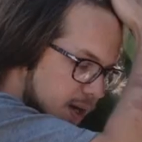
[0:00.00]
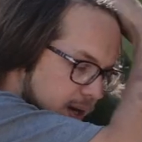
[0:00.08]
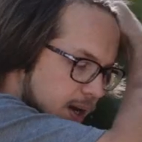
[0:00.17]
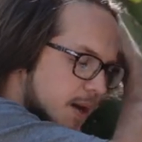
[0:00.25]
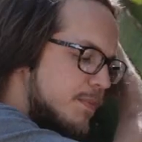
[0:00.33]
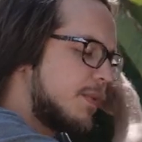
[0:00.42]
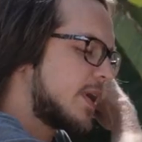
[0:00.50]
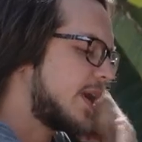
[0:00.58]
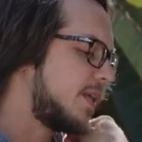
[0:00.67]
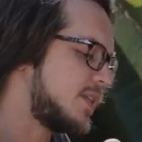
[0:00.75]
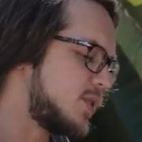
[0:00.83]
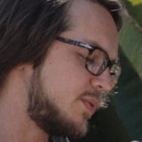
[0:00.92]
I
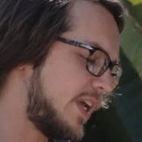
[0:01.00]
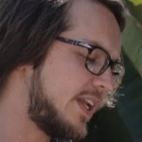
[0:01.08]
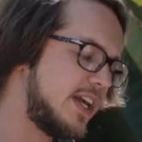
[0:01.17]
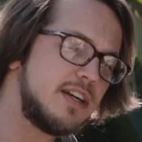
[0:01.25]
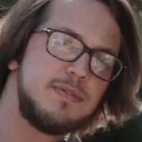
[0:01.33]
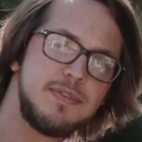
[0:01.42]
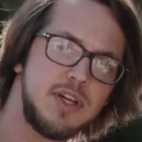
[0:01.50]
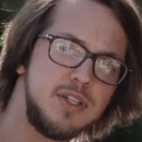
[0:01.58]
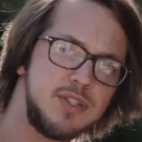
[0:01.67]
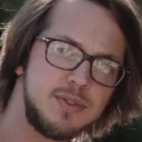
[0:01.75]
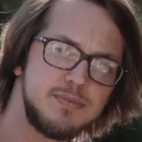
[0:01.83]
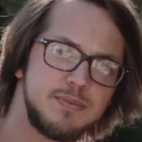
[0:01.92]
got this radiator flush.